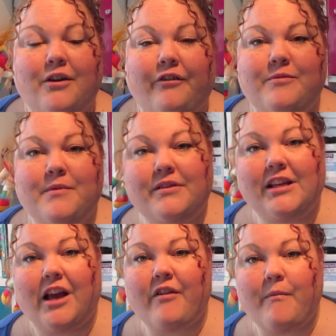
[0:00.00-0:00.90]
Soft
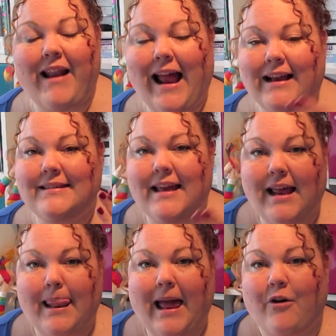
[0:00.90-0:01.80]
music if I'm
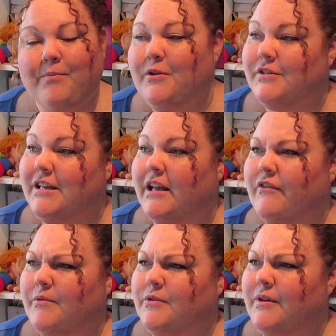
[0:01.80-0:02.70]
relaxing, loud music
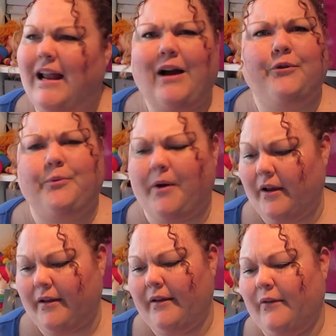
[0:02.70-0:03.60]
if I'm doing
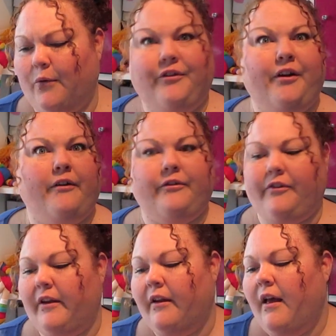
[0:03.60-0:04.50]
housework or
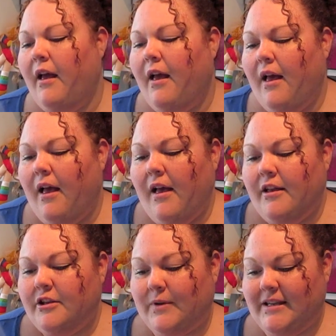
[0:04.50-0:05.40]
dancing.
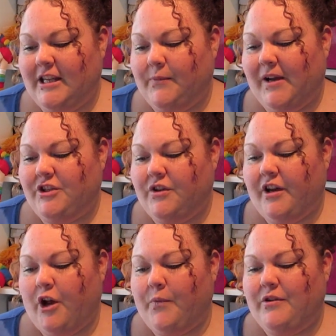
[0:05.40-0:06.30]
20, where do you
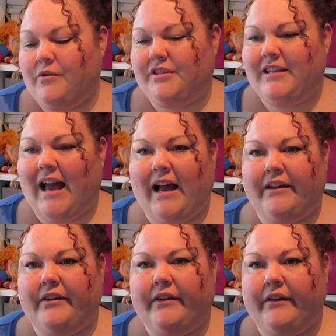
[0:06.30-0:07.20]
go when you're sad?